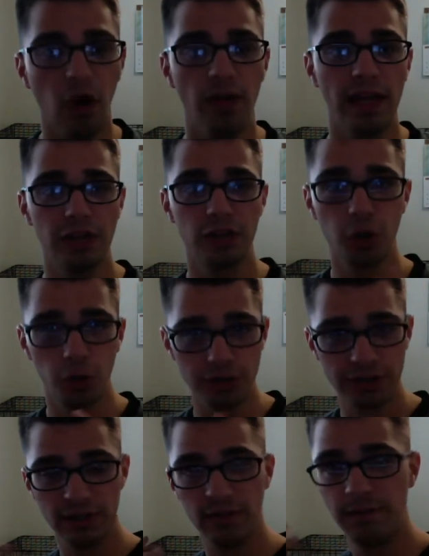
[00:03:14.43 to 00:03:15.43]
that
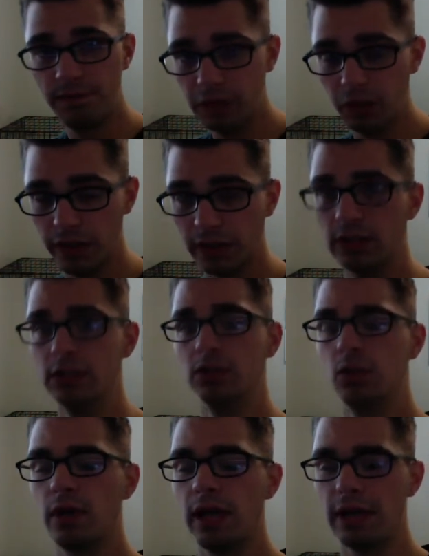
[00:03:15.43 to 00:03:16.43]
chosen feeling,
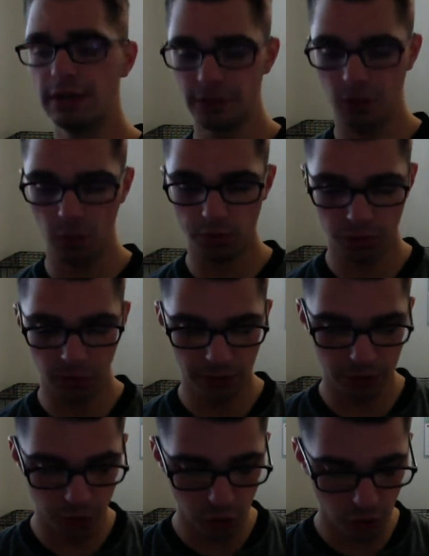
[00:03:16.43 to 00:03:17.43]
okay? So what you want
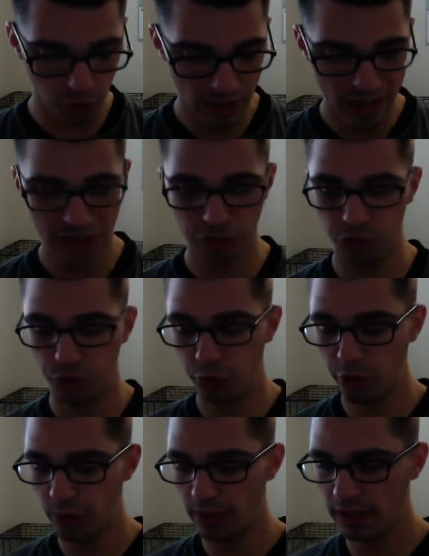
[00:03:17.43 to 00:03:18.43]
to do is you
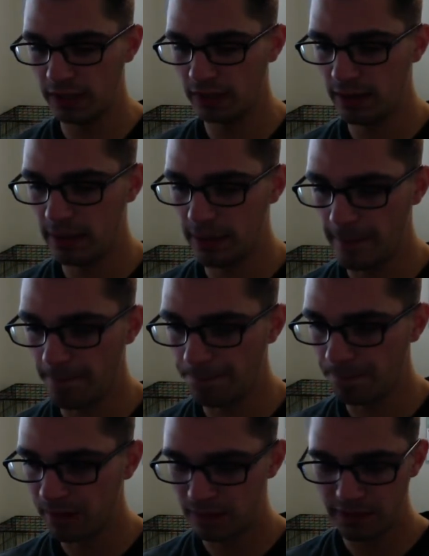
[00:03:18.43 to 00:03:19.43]
really want
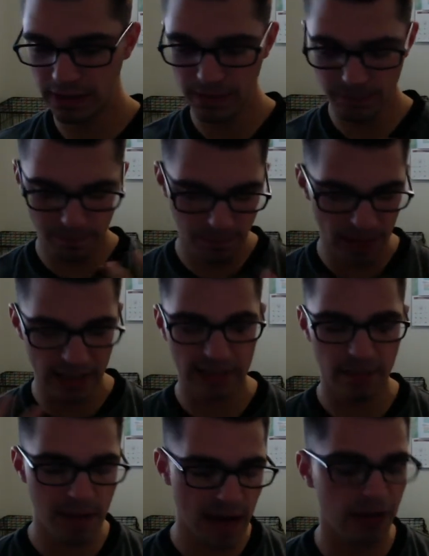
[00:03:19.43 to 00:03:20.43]
to get
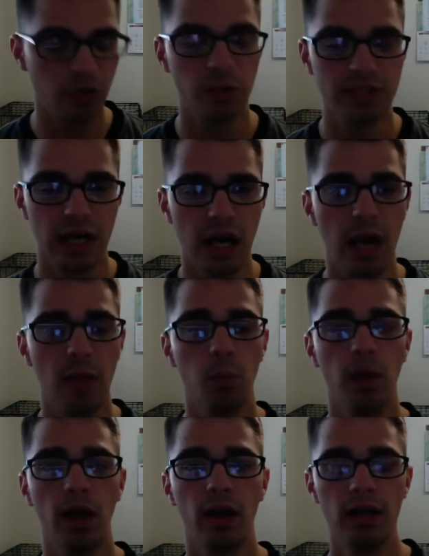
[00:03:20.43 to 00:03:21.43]
back into a time
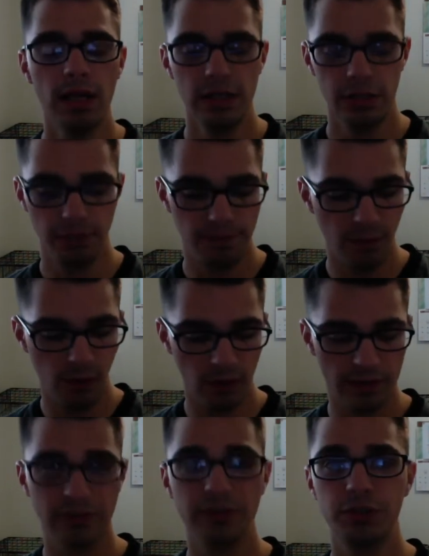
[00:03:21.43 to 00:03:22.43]
where you felt
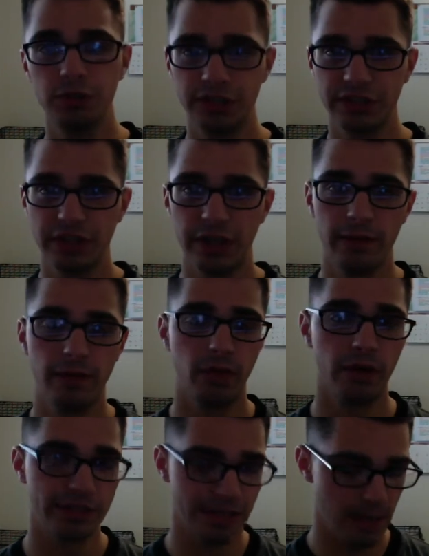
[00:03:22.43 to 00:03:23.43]
like, let's use excited
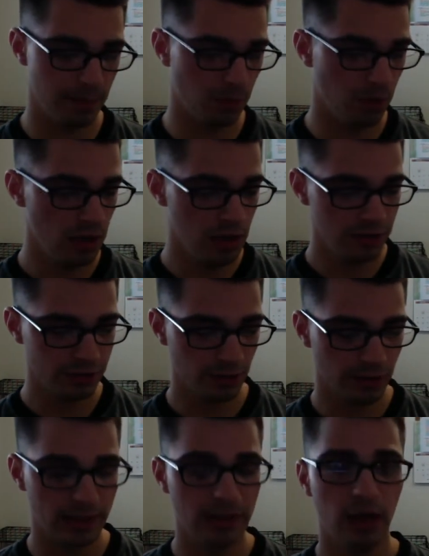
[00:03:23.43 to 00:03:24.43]
for an example. So
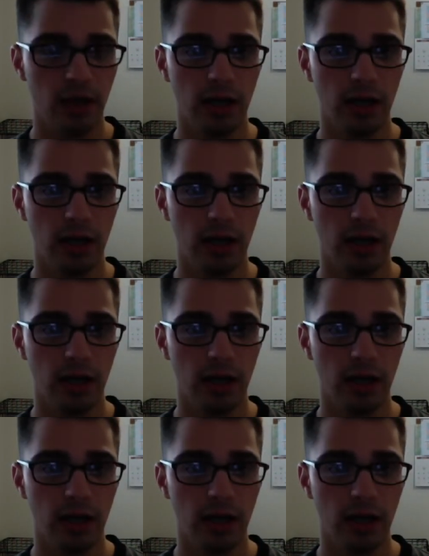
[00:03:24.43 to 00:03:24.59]
like,